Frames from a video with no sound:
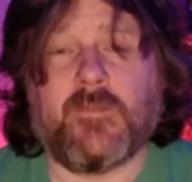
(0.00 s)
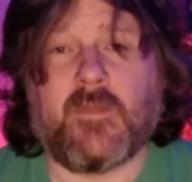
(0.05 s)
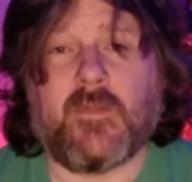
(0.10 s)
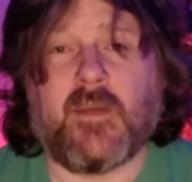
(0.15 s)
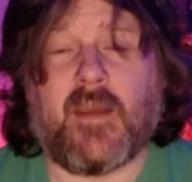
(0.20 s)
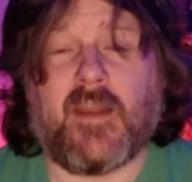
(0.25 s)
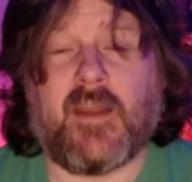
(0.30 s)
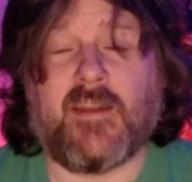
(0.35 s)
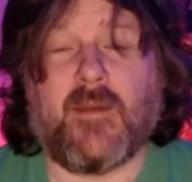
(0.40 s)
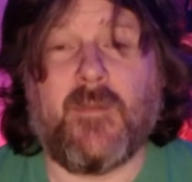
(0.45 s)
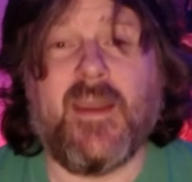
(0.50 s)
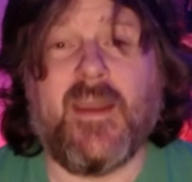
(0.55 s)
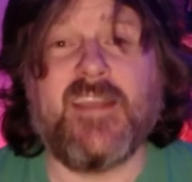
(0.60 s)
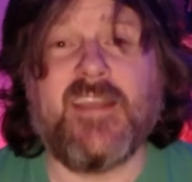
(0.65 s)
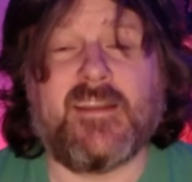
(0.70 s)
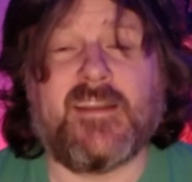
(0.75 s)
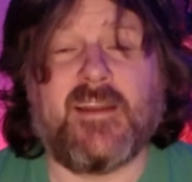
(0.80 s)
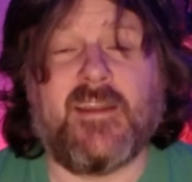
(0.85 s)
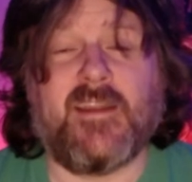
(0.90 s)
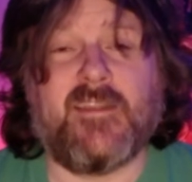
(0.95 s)
and
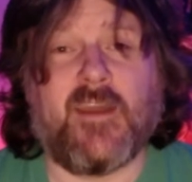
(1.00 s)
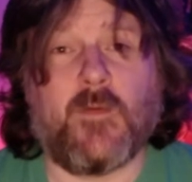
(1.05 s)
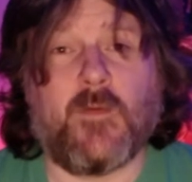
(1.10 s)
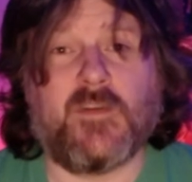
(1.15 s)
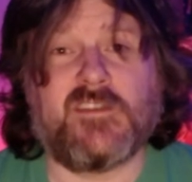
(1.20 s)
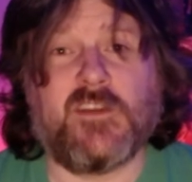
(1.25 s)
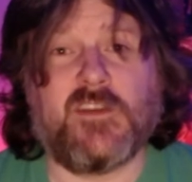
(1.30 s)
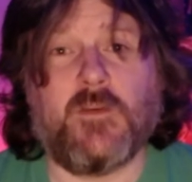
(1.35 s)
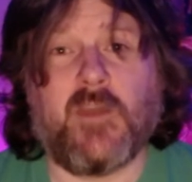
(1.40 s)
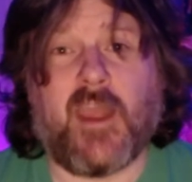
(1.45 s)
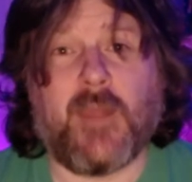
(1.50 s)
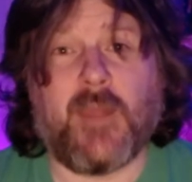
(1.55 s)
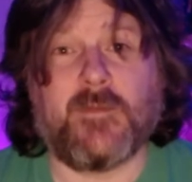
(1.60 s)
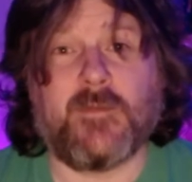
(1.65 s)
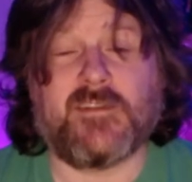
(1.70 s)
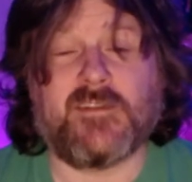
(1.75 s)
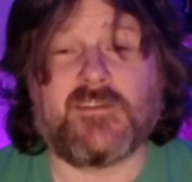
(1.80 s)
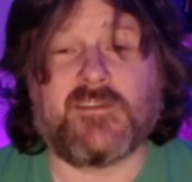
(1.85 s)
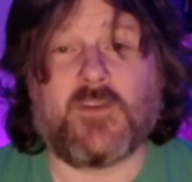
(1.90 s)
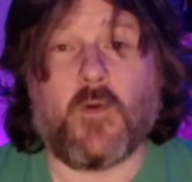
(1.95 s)
amazingly there were 2 games that
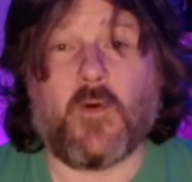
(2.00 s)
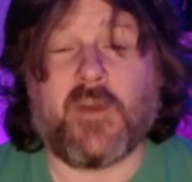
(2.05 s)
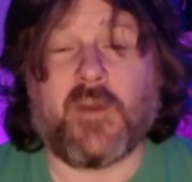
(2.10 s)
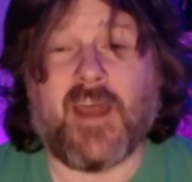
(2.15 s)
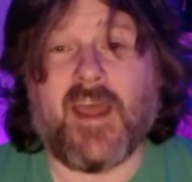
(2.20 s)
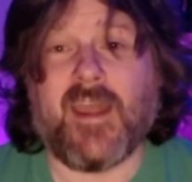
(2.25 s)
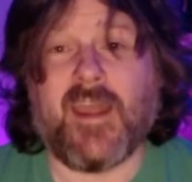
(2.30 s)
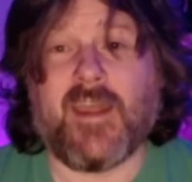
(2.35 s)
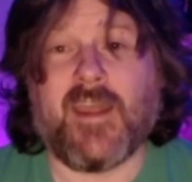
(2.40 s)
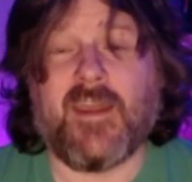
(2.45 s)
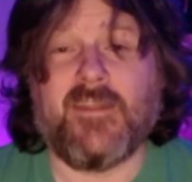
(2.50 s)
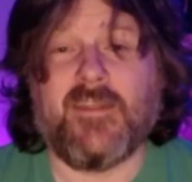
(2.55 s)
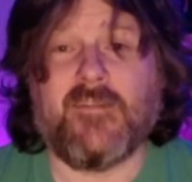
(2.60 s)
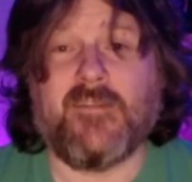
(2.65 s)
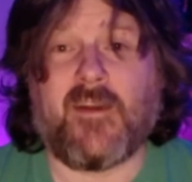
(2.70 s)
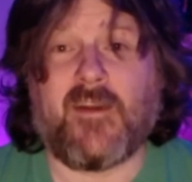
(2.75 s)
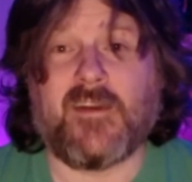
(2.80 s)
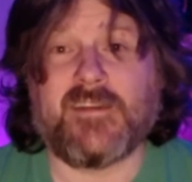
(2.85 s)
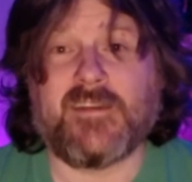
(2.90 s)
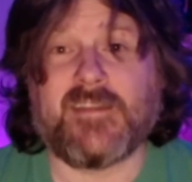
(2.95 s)
scored higher in the
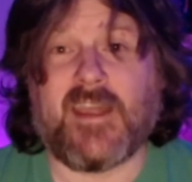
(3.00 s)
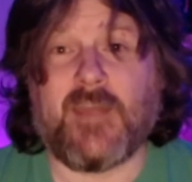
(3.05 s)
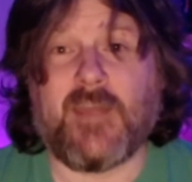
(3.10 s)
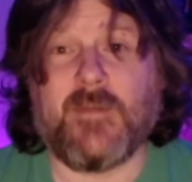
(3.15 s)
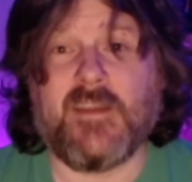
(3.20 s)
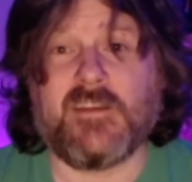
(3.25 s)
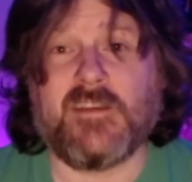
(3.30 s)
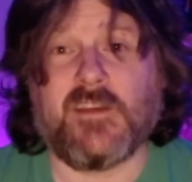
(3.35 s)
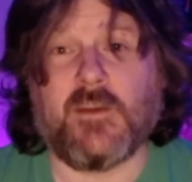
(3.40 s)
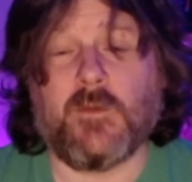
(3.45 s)
very same issue.